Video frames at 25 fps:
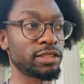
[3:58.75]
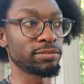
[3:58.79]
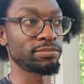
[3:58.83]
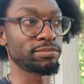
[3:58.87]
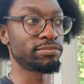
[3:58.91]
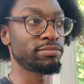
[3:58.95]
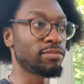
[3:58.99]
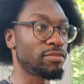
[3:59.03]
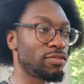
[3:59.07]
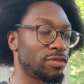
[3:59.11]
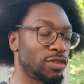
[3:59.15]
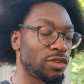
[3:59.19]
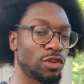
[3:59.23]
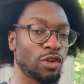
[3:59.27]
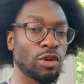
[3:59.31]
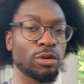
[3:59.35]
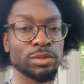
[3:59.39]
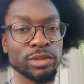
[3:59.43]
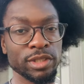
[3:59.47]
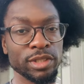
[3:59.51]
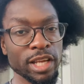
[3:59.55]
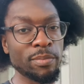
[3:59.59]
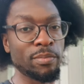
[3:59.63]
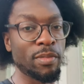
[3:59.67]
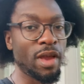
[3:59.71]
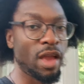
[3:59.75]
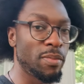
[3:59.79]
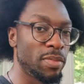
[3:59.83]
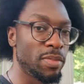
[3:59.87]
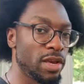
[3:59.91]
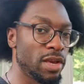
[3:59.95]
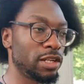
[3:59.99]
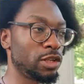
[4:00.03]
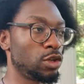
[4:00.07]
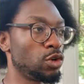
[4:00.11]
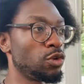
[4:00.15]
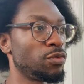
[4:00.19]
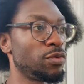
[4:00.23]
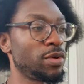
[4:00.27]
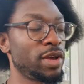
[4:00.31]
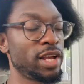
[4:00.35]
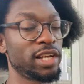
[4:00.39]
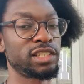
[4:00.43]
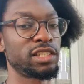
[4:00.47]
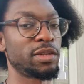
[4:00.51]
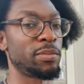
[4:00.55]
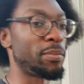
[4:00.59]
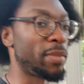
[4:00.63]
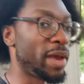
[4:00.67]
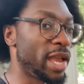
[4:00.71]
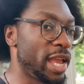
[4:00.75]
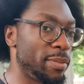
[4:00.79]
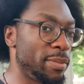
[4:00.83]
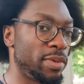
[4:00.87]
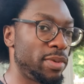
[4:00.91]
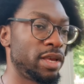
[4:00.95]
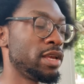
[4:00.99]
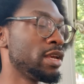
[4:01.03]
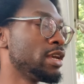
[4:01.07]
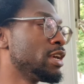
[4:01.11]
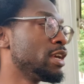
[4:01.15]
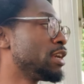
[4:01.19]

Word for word: You know what I'm saying? Maybe a little faster, maybe.